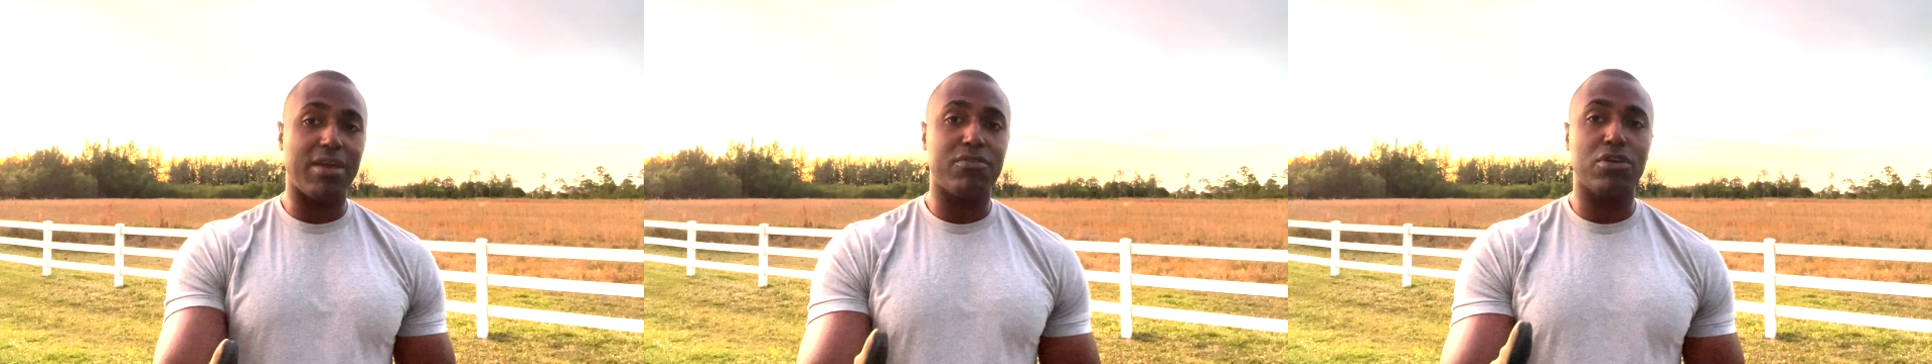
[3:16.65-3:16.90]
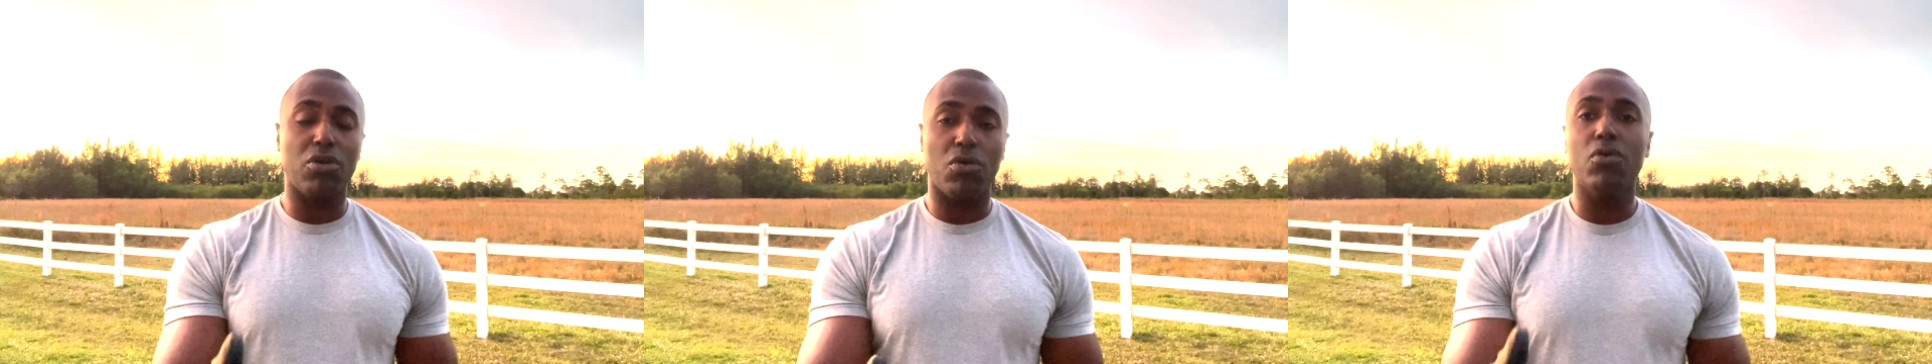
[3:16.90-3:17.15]
have
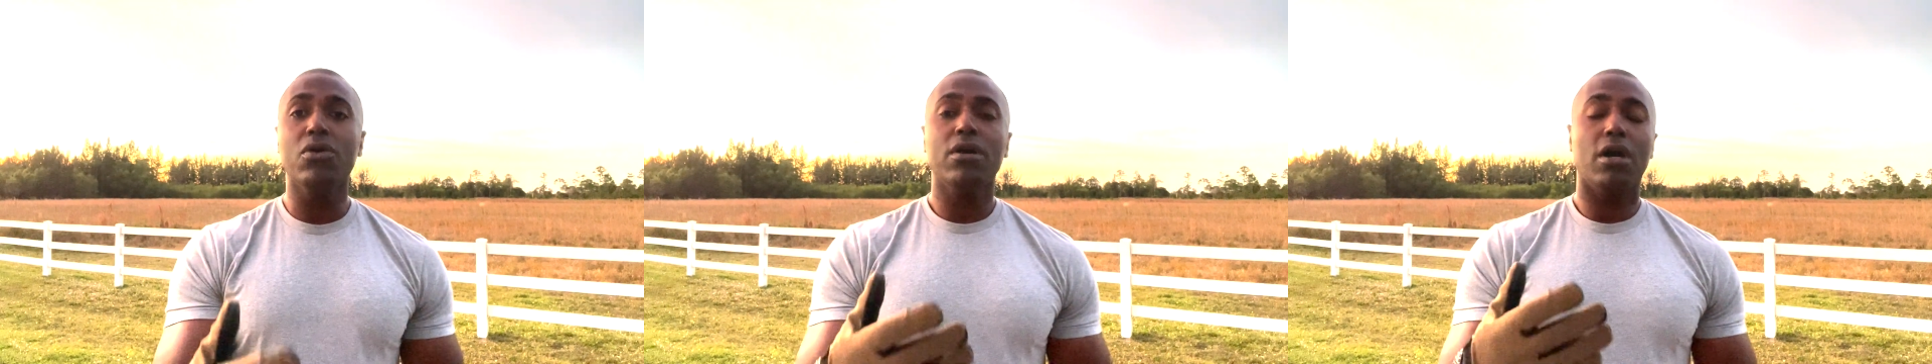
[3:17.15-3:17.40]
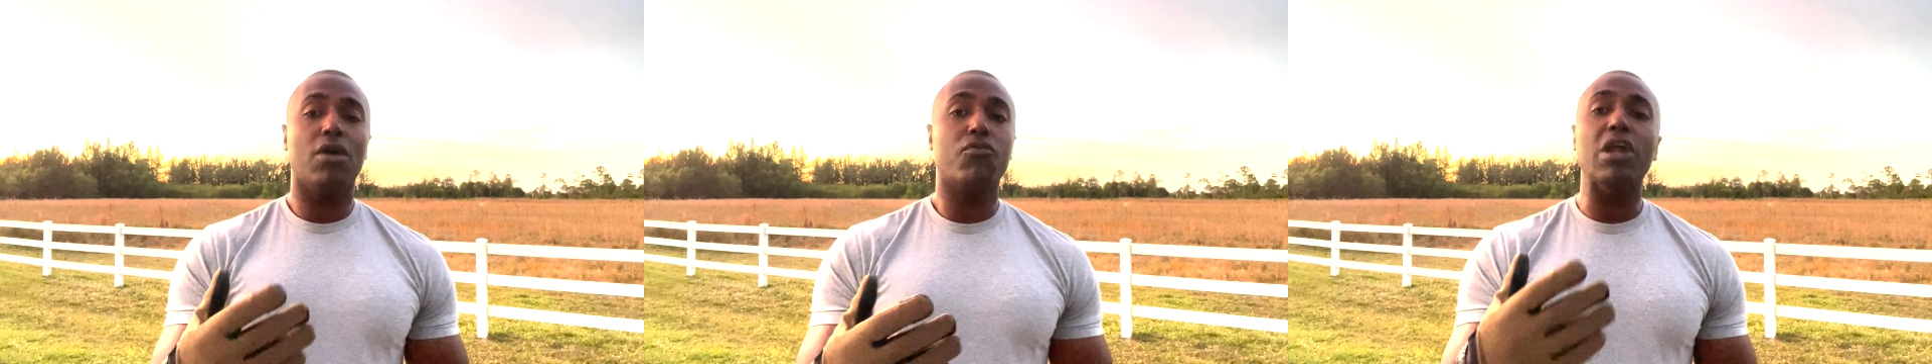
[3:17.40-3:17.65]
to go
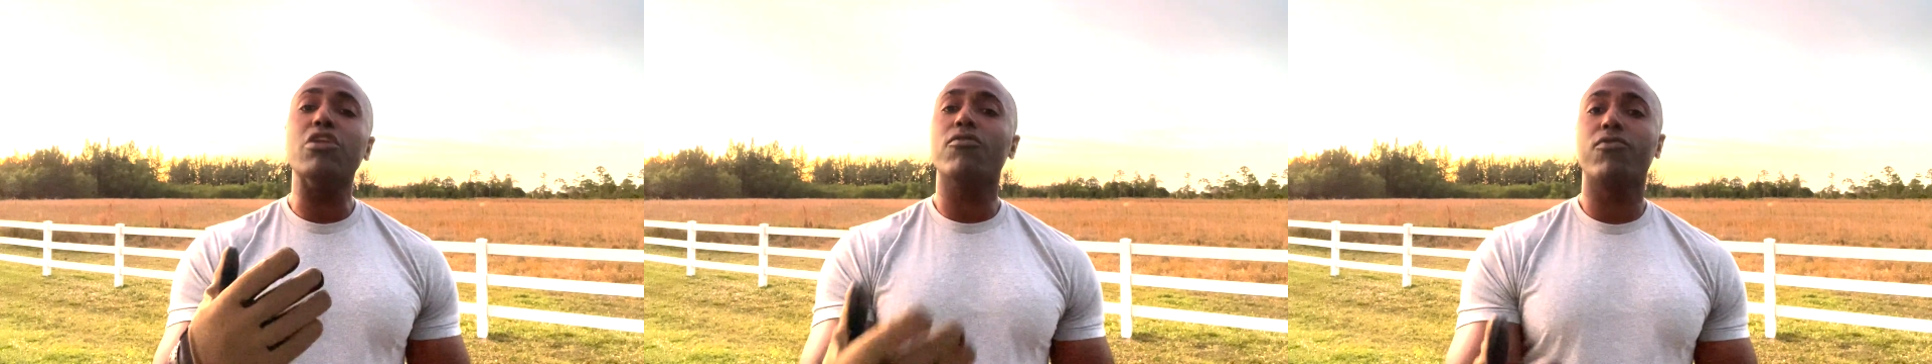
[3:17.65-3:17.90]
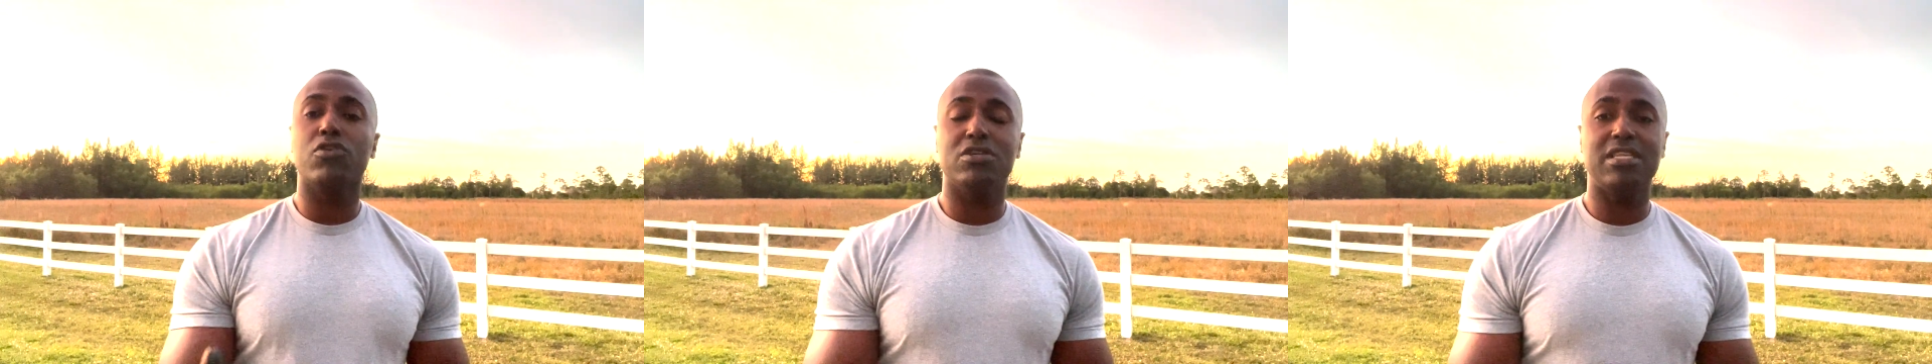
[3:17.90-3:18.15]
uh, render
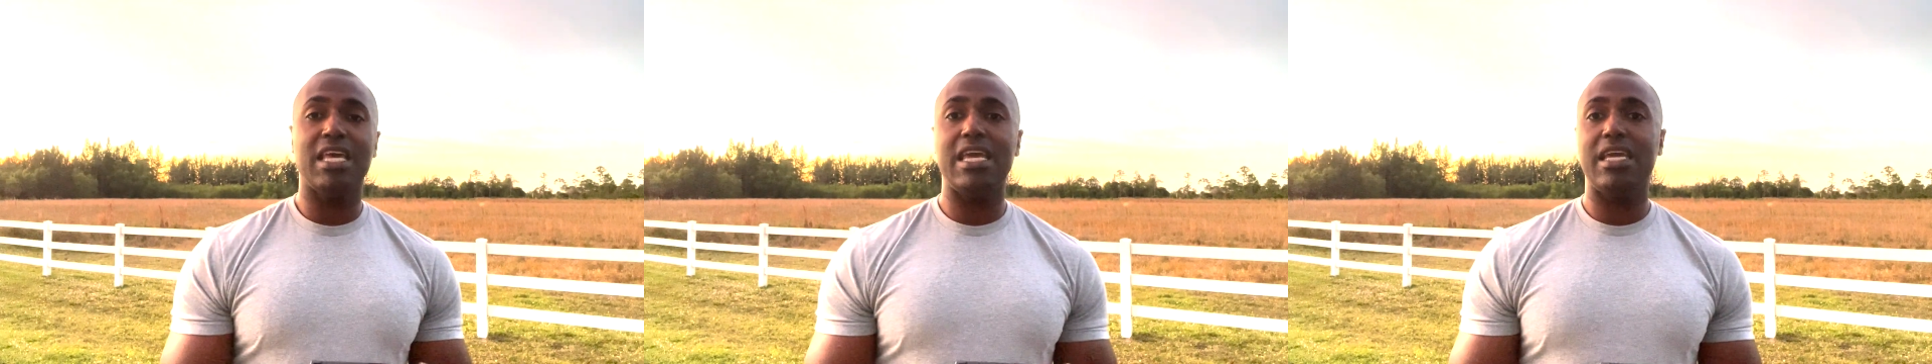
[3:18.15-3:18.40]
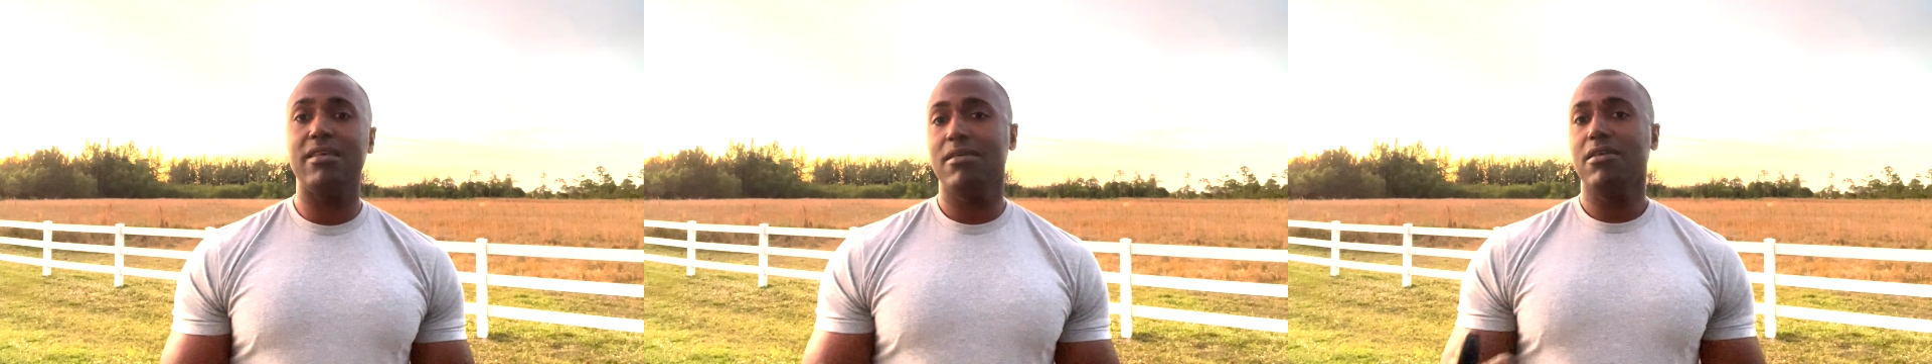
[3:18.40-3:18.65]
first
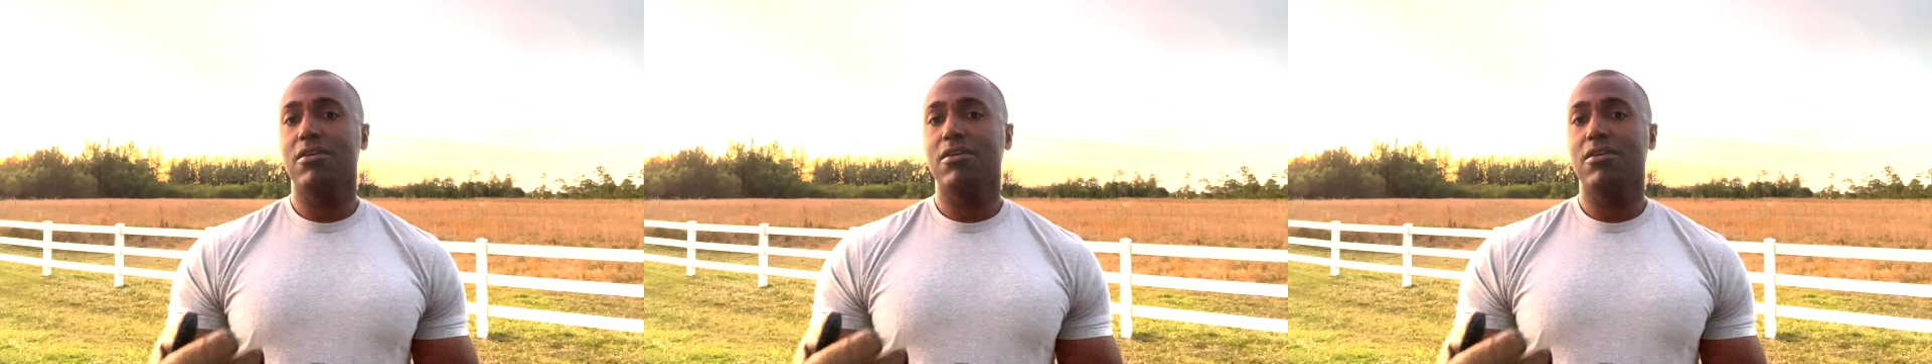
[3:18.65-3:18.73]
aid.